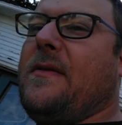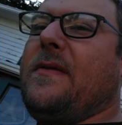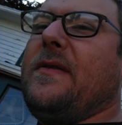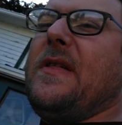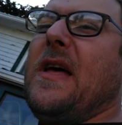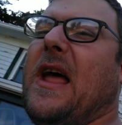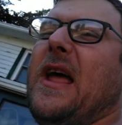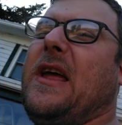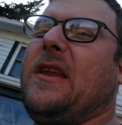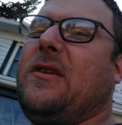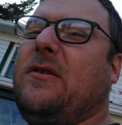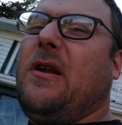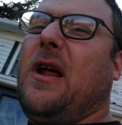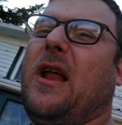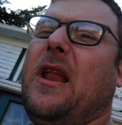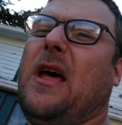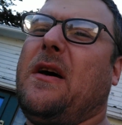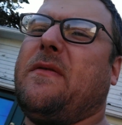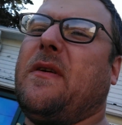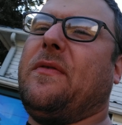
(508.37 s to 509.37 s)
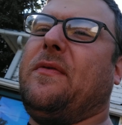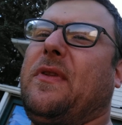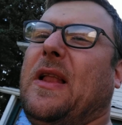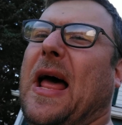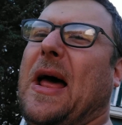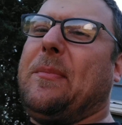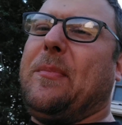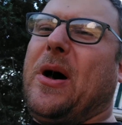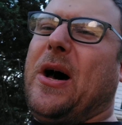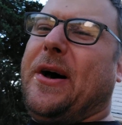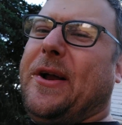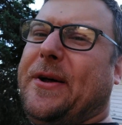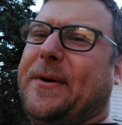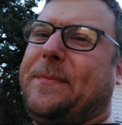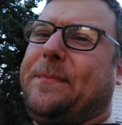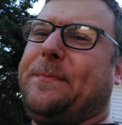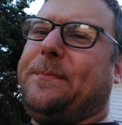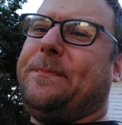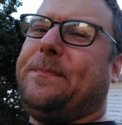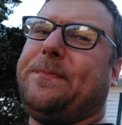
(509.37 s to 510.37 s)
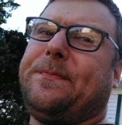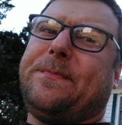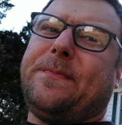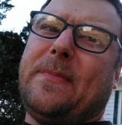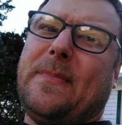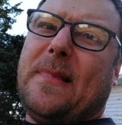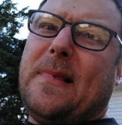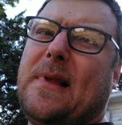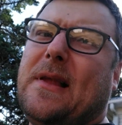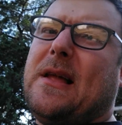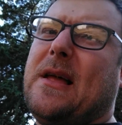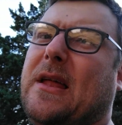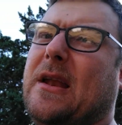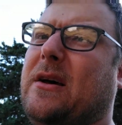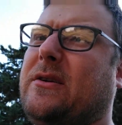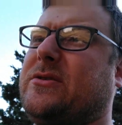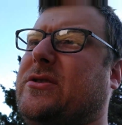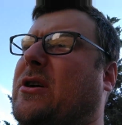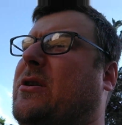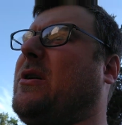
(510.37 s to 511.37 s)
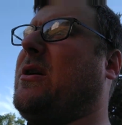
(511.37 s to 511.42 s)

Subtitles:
they do not have a flat bottom. And I'll show